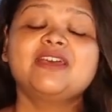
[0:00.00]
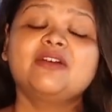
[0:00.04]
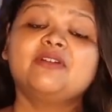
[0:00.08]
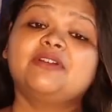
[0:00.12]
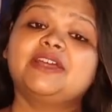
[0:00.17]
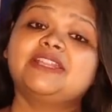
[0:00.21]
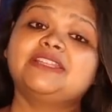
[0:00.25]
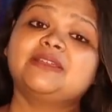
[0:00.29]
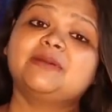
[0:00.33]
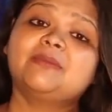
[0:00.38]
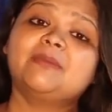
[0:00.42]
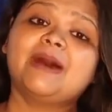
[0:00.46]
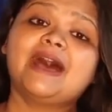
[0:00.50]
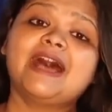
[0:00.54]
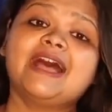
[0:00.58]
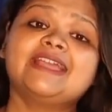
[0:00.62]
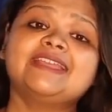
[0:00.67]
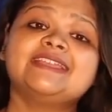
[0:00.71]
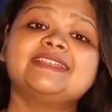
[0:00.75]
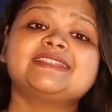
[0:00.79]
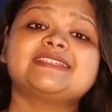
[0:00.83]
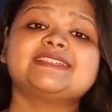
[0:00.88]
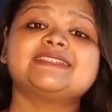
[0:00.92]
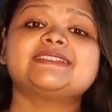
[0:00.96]
where the
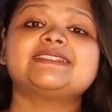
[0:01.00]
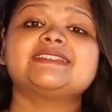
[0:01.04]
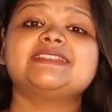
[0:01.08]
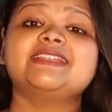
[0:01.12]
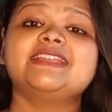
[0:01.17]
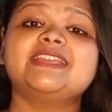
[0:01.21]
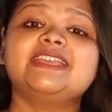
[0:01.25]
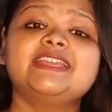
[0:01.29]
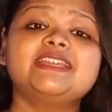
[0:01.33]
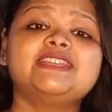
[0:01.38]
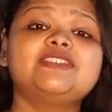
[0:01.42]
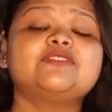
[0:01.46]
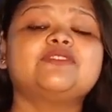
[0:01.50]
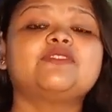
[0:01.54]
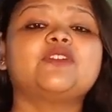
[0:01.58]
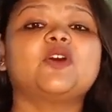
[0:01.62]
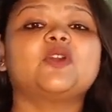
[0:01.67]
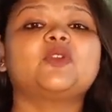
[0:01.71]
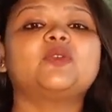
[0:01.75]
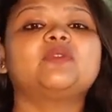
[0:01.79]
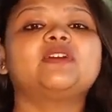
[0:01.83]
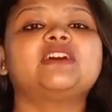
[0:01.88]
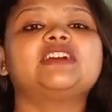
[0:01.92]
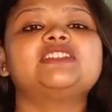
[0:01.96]
mind is led
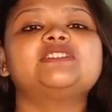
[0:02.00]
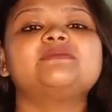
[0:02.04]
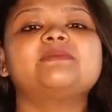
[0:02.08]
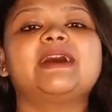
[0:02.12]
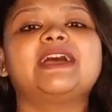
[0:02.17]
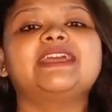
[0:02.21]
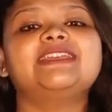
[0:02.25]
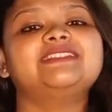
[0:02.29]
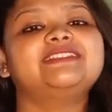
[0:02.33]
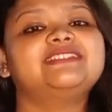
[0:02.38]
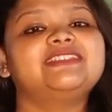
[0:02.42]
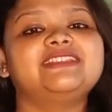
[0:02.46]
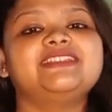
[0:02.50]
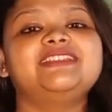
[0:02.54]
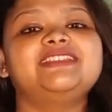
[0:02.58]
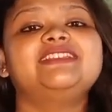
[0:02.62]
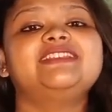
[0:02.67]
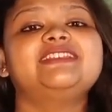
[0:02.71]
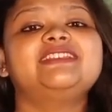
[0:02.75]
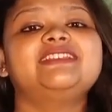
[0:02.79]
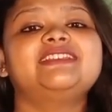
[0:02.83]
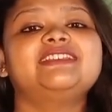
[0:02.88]
forward by thee